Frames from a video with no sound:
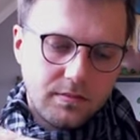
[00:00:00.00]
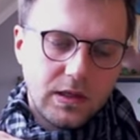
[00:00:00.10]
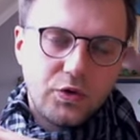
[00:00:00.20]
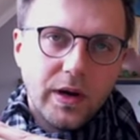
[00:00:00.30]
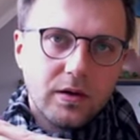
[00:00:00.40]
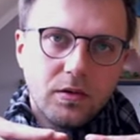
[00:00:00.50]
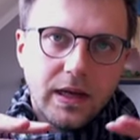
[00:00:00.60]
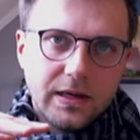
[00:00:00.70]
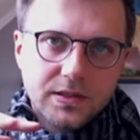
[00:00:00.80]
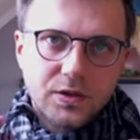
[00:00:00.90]

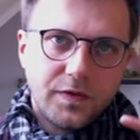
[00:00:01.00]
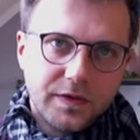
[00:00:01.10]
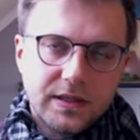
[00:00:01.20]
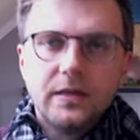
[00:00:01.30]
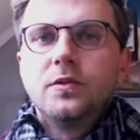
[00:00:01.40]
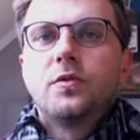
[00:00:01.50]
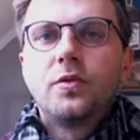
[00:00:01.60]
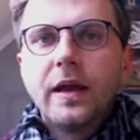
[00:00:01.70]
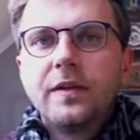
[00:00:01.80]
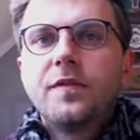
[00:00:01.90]
triangulated surface and you
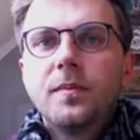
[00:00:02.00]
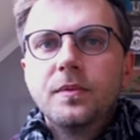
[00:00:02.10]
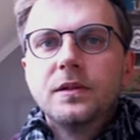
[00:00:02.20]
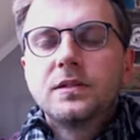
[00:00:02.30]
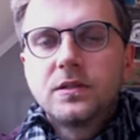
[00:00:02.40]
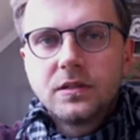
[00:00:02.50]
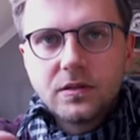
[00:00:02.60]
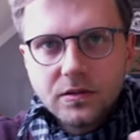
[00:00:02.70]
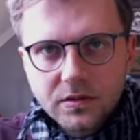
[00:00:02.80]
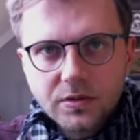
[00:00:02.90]
create from this
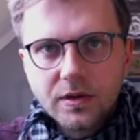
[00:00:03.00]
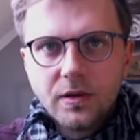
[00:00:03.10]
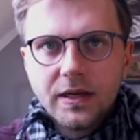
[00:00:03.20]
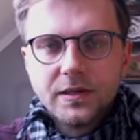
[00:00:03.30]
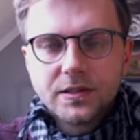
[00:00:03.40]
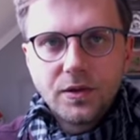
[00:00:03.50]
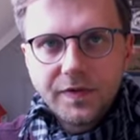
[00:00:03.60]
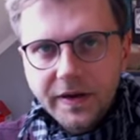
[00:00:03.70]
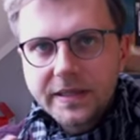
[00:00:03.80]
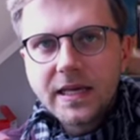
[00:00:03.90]
triangulated
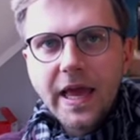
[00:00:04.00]
surface